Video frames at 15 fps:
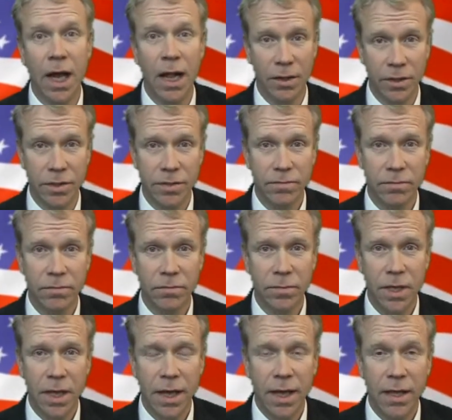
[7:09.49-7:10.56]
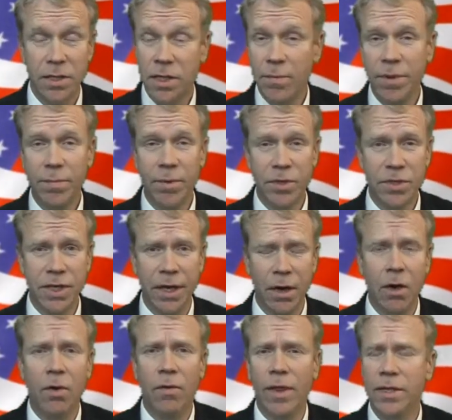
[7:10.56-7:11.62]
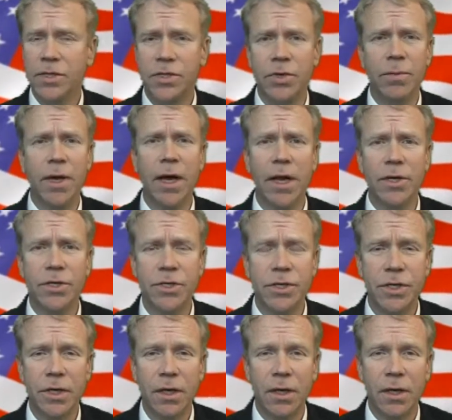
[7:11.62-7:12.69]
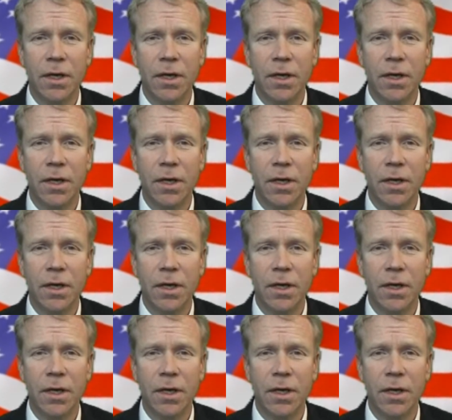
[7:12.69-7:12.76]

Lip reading: And some people are saying, oh, that's too much.